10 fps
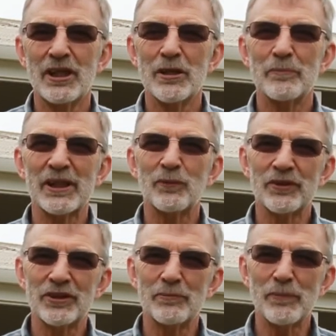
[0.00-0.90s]
but I
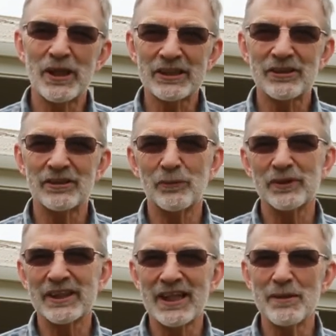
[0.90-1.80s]
want
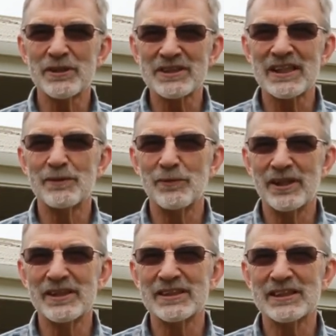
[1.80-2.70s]
the camera to stay where it
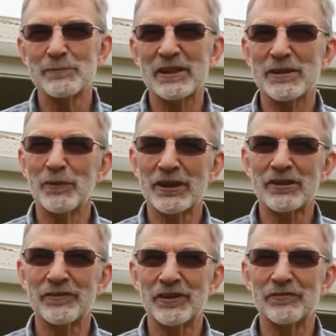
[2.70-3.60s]
is, but the
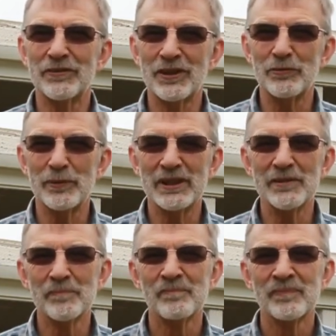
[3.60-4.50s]
microphone to follow me,
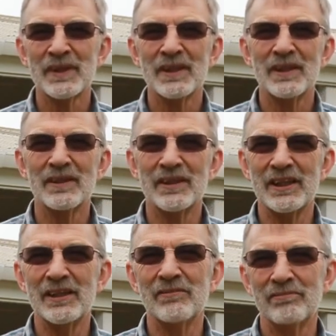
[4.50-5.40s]

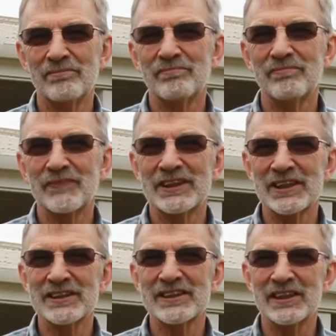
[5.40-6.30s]
then the
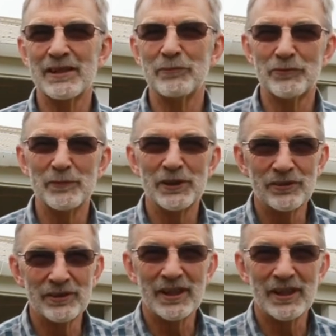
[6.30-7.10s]
Telesin enables me to do that,